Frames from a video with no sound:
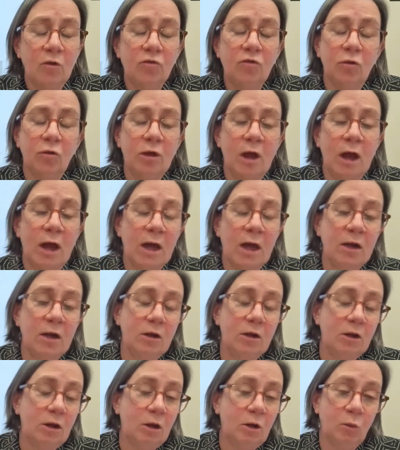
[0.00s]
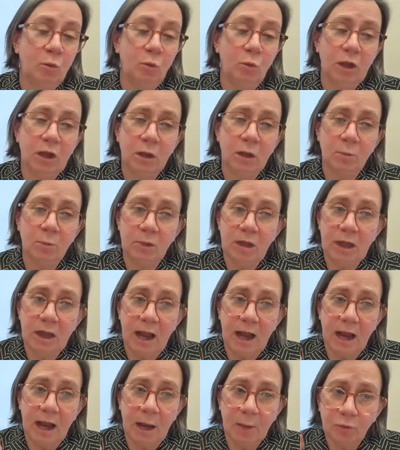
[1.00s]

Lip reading: so that we can be